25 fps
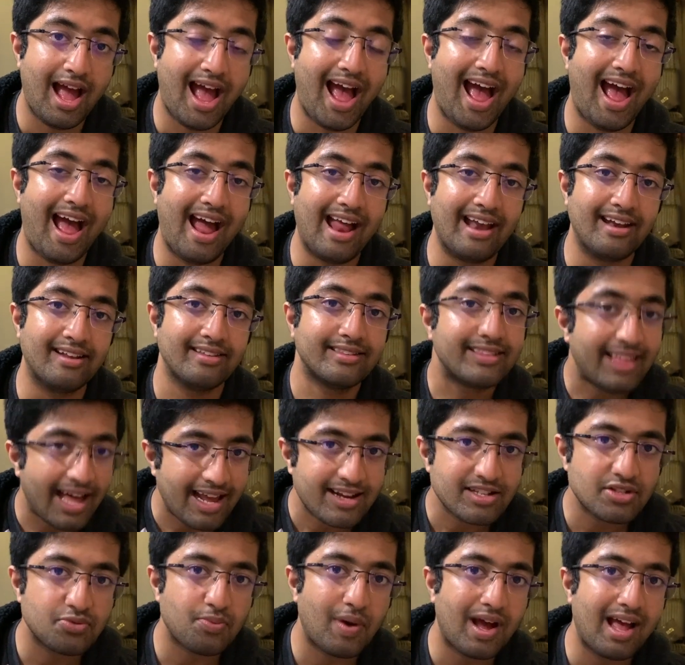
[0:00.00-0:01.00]
And
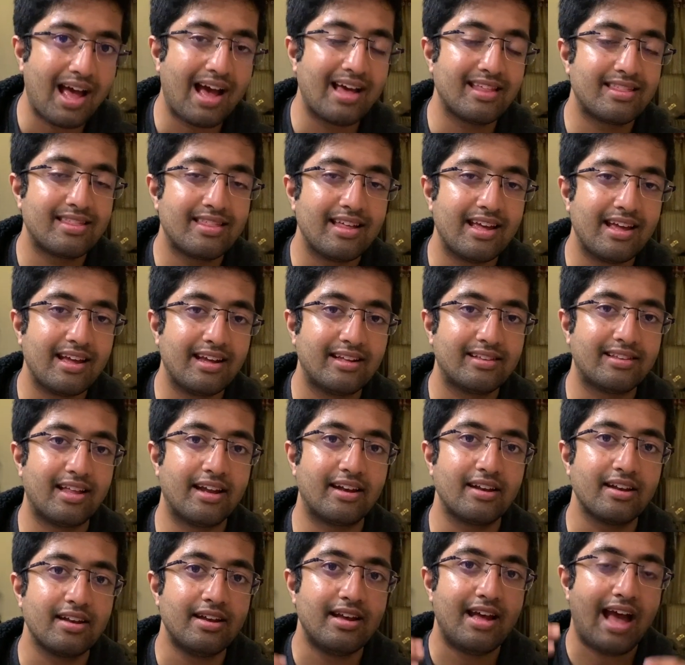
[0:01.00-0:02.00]
that is why I think
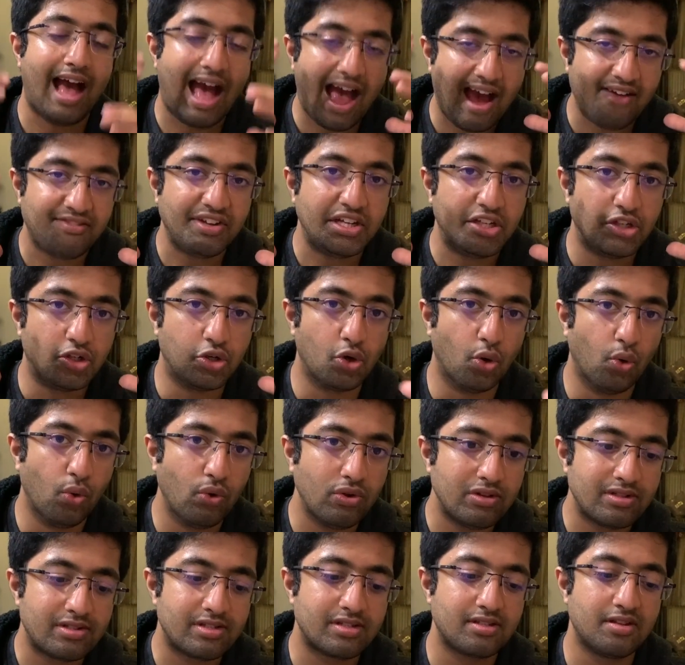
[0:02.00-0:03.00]
that having
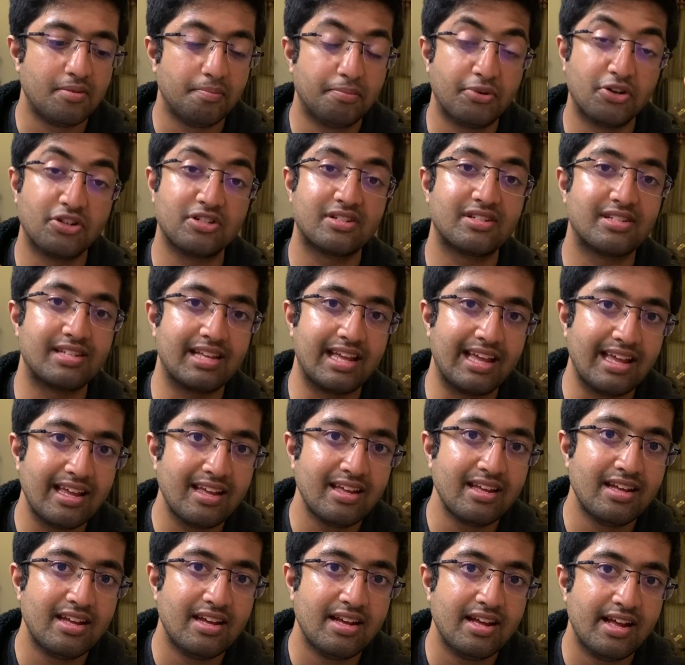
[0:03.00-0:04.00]
goals per
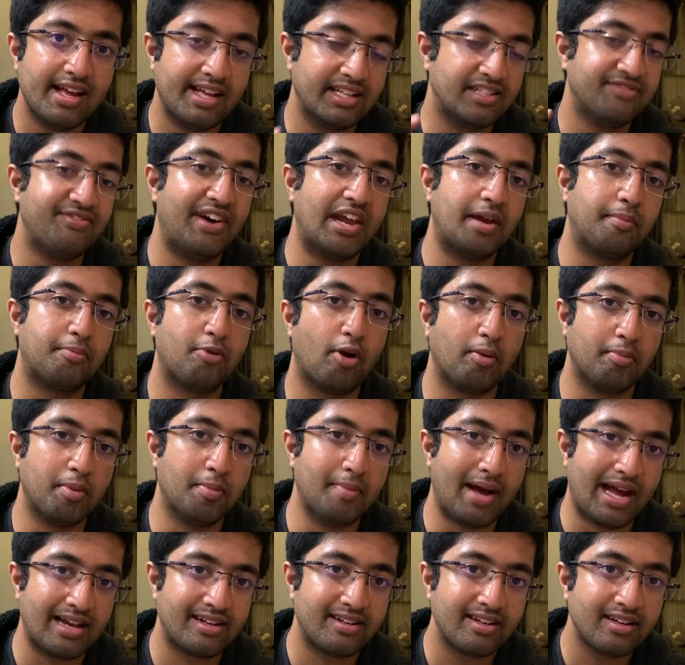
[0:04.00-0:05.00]
se is very
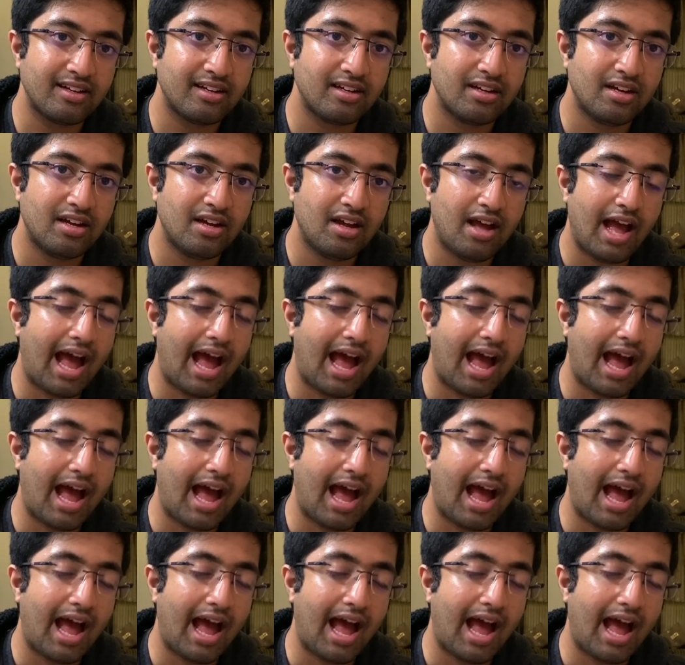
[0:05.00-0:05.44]
problematic.